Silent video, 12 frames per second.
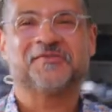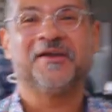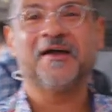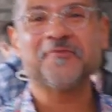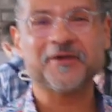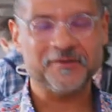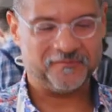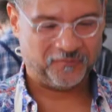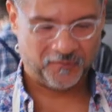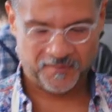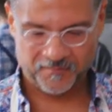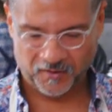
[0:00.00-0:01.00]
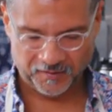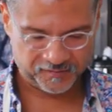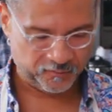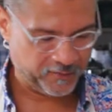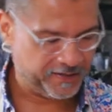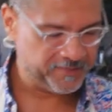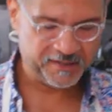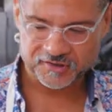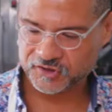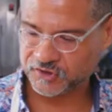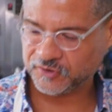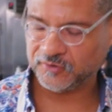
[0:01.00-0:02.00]
So now we're going to form the balls. So what I'm going to
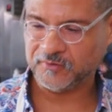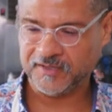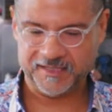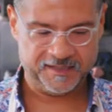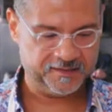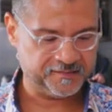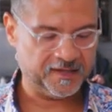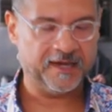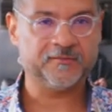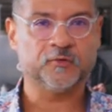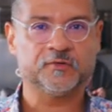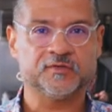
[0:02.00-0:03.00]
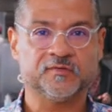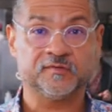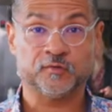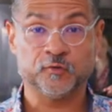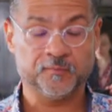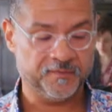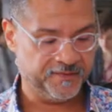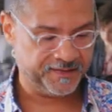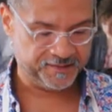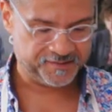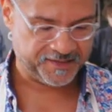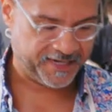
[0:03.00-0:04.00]
do is I'm going to scoop
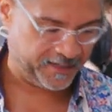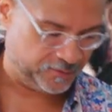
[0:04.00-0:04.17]
this